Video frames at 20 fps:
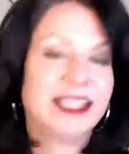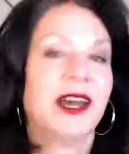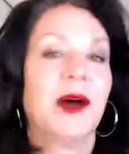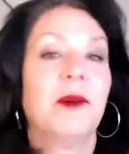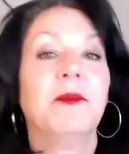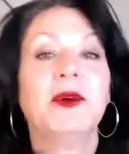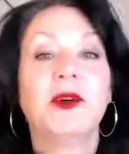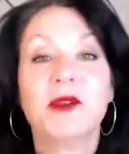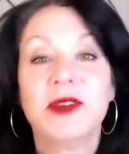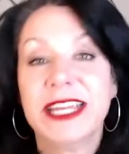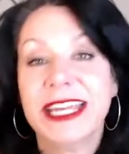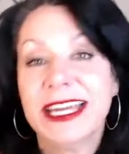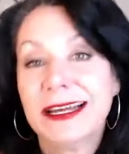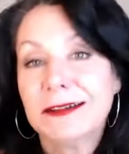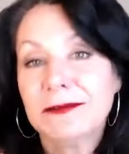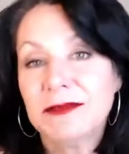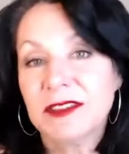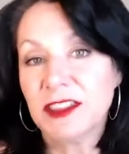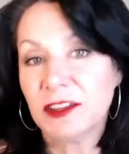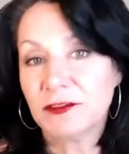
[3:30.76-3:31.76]
Maria,
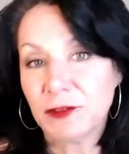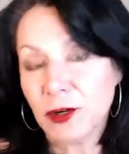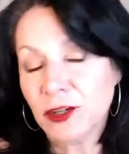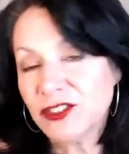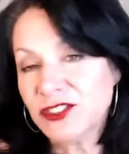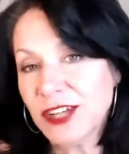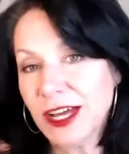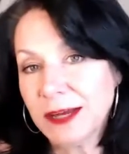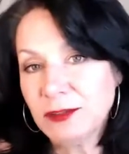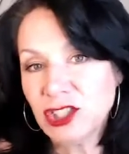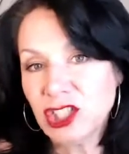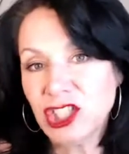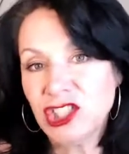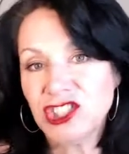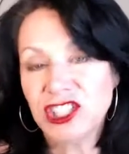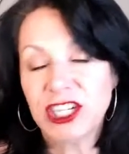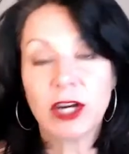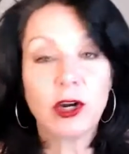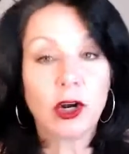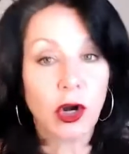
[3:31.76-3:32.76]
the first time she
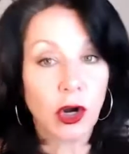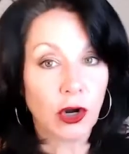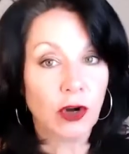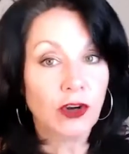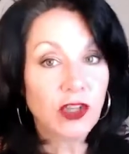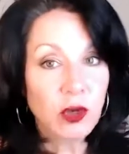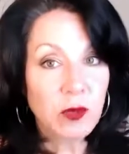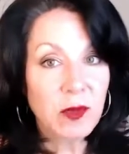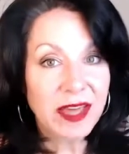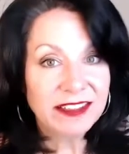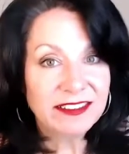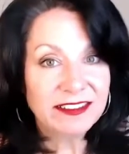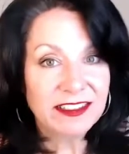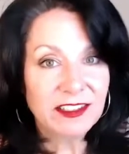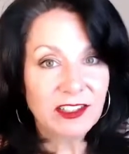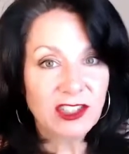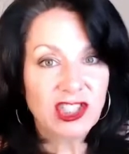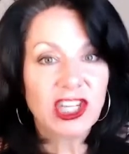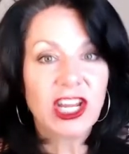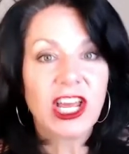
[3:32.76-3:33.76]
shared her new
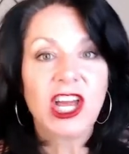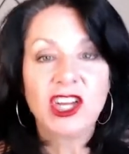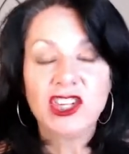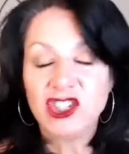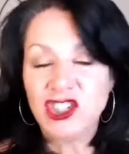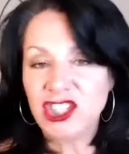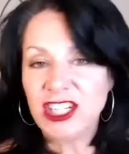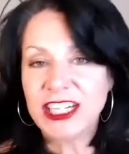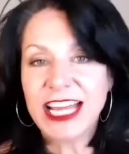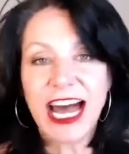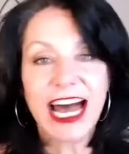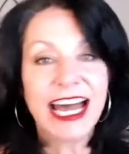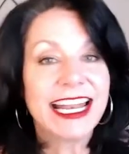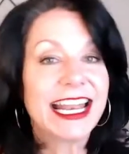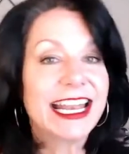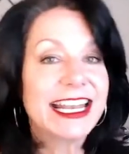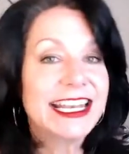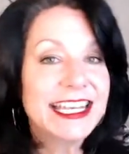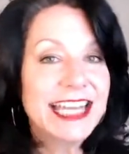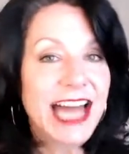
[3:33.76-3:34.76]
message, she got
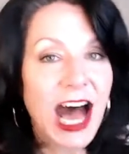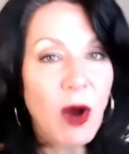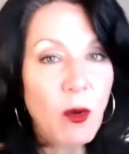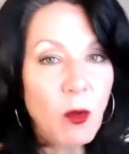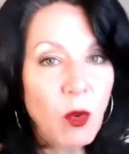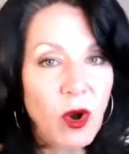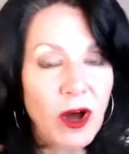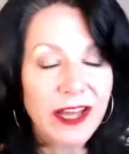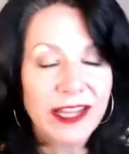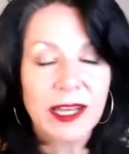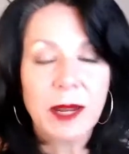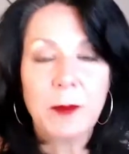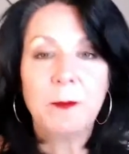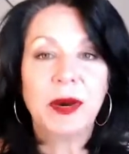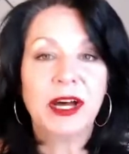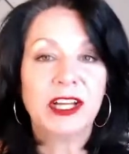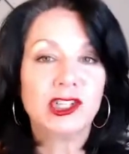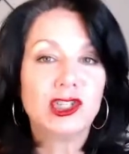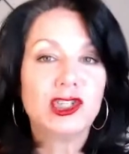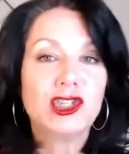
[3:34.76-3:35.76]
not one,
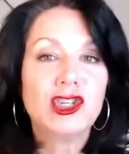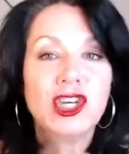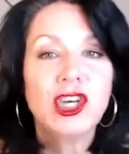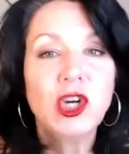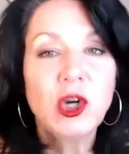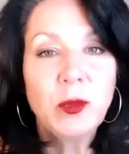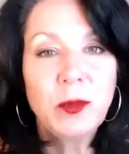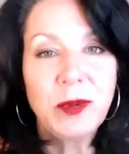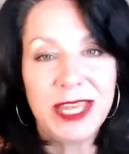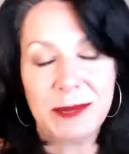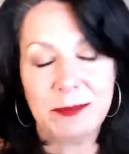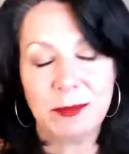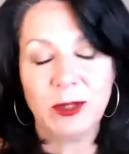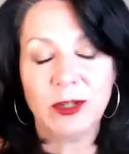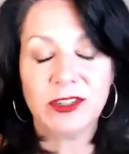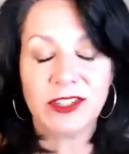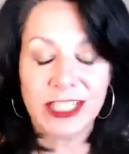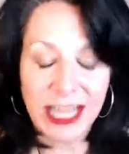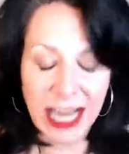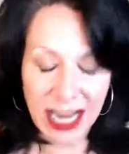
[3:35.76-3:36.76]
but two people
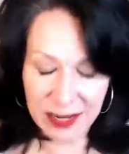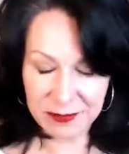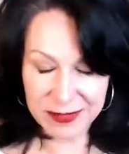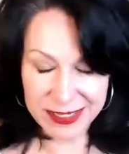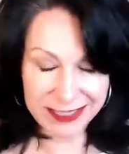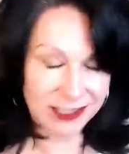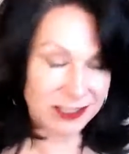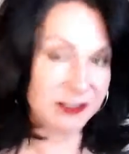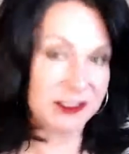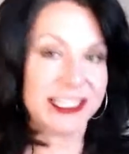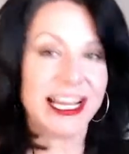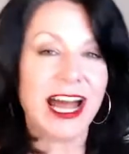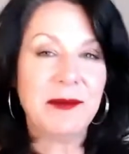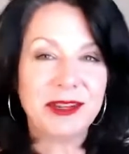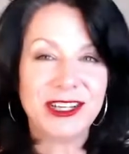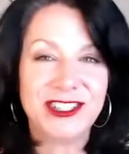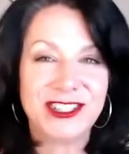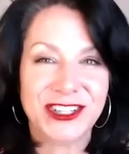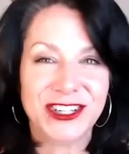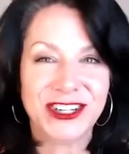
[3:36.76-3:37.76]
to coming
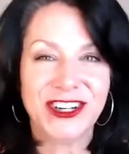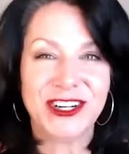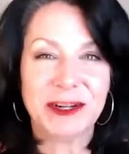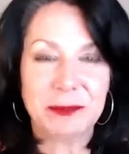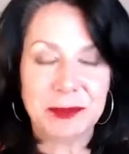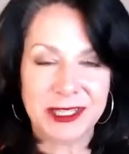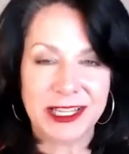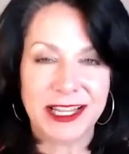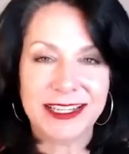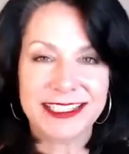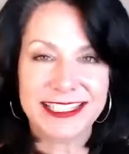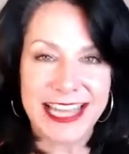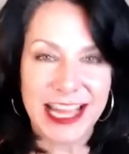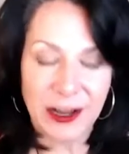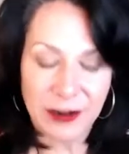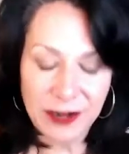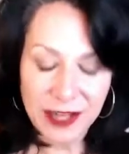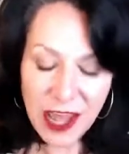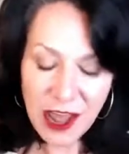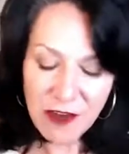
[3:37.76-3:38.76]
to her to plunk
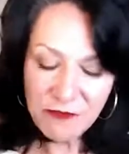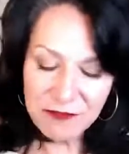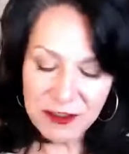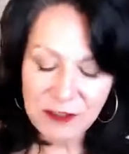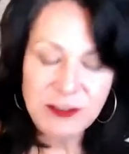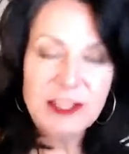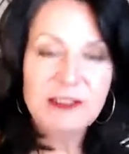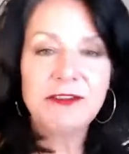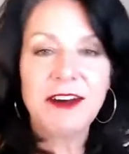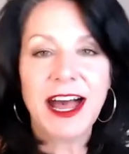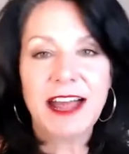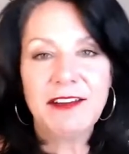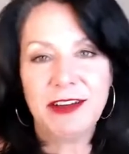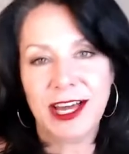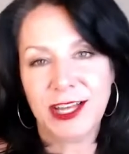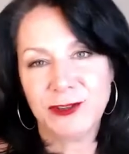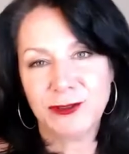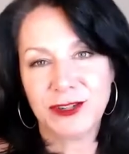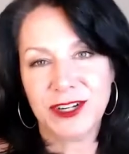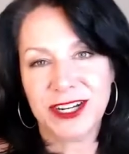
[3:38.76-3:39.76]
down
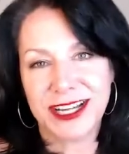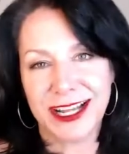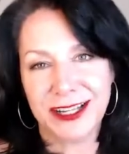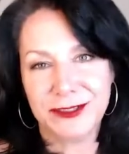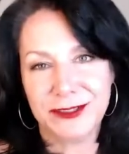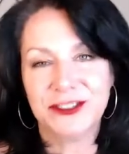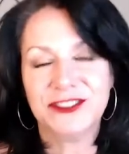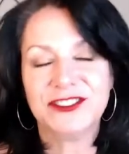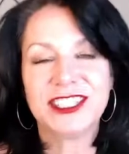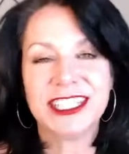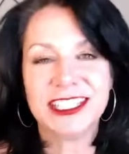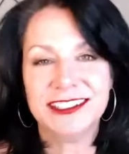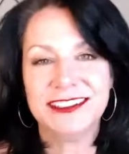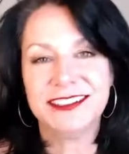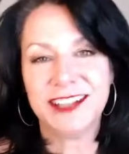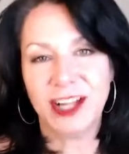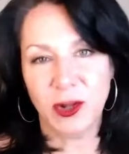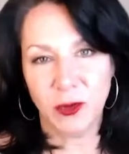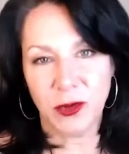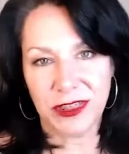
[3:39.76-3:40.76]
$5,500 to
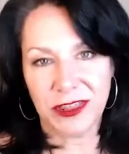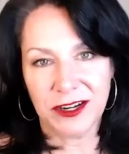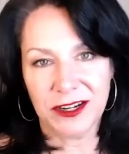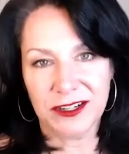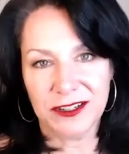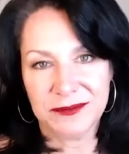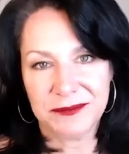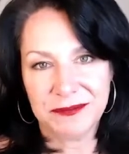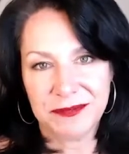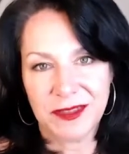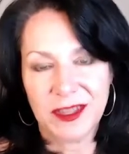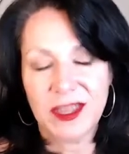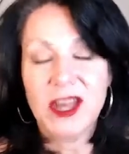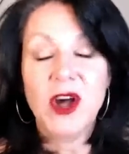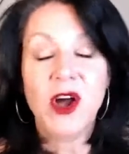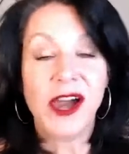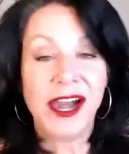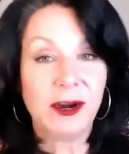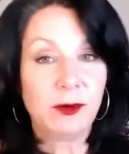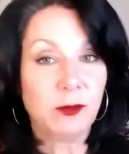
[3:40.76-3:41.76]
consult with her
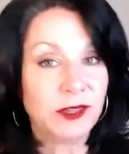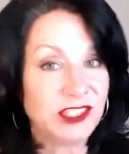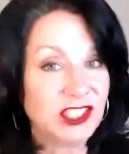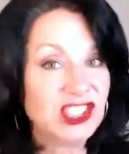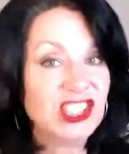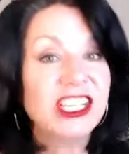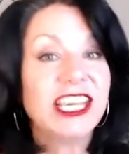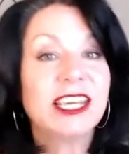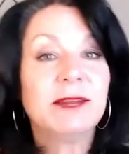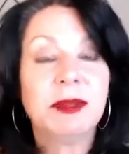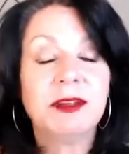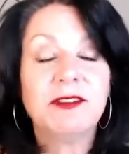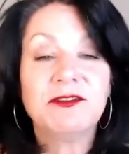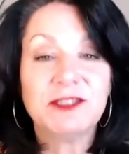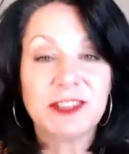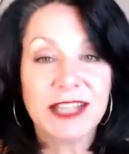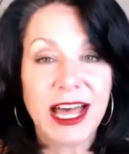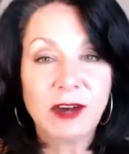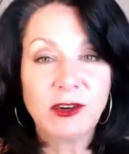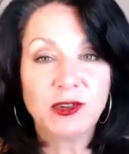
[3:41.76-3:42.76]
when she had been
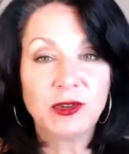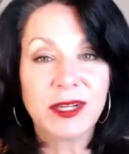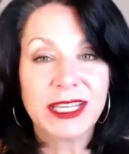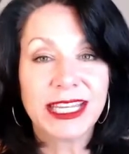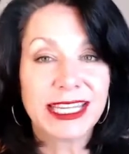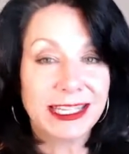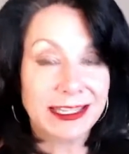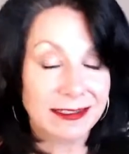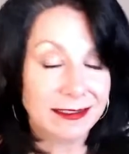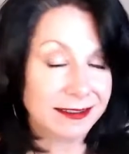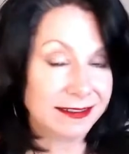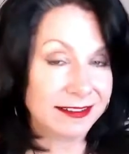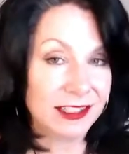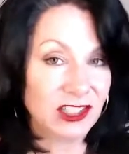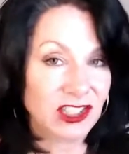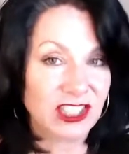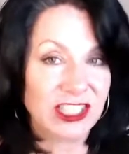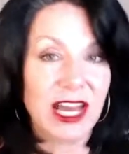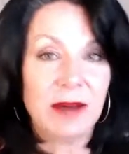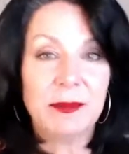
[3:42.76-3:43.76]
floundering in
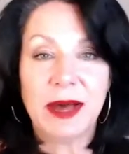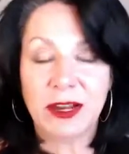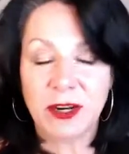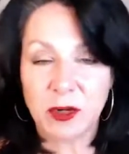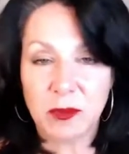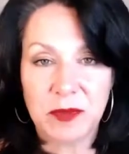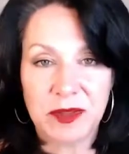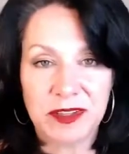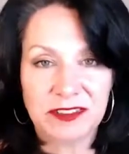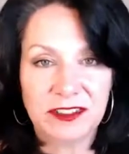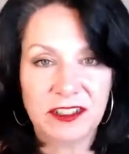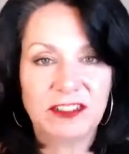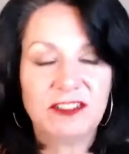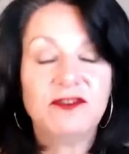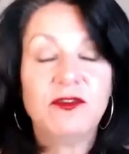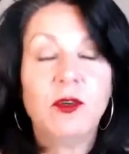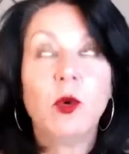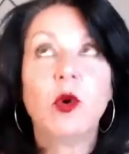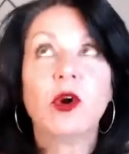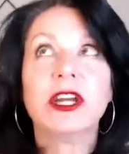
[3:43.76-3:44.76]
indecision about her business
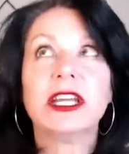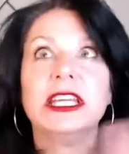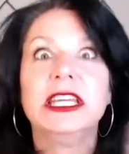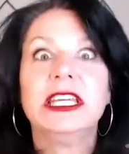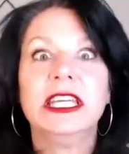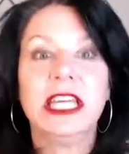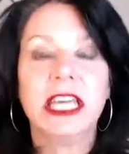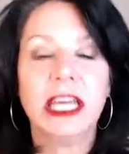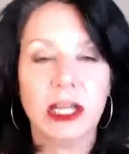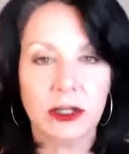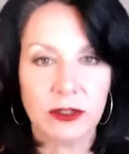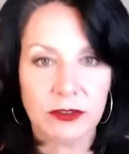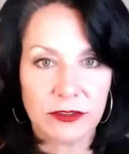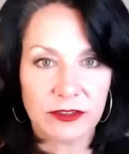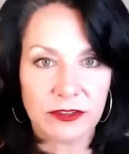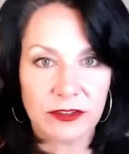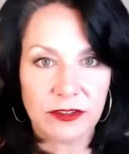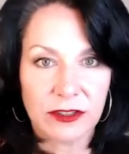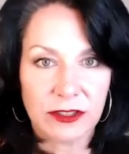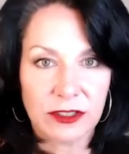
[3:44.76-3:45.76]
for
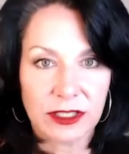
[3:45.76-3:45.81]
years.